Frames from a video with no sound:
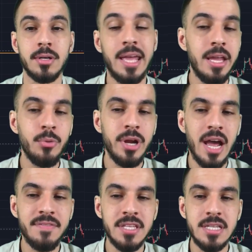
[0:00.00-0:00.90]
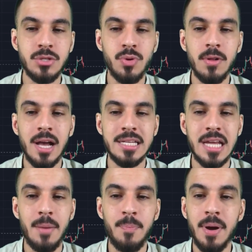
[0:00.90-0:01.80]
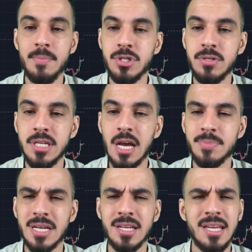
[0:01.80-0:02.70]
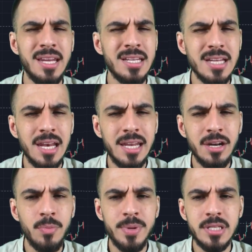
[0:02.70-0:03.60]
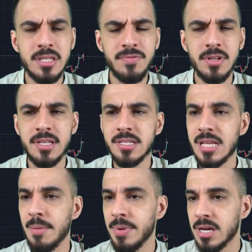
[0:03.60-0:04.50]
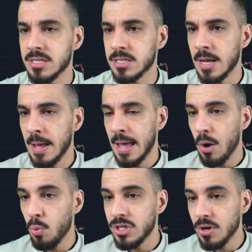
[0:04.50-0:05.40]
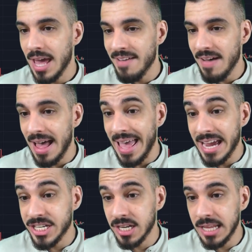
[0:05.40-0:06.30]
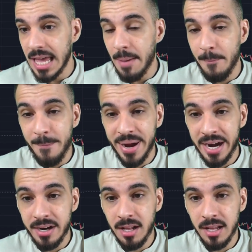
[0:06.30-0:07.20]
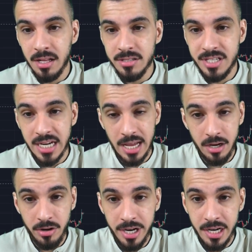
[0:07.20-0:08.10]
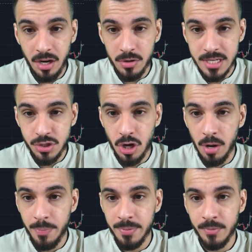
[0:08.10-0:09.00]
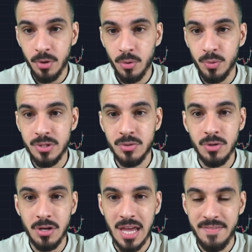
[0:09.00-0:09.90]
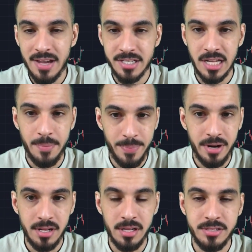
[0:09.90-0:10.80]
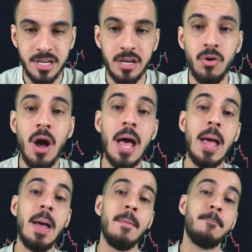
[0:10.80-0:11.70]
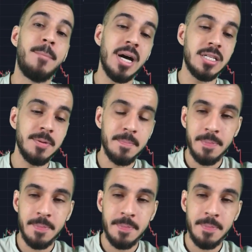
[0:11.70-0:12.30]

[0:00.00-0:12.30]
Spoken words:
Here we have this as well guys, a pump to the upside. It is a little bit different this time because we don't have actually a parallel channel here on the top. We do not have actually a parallel channel, but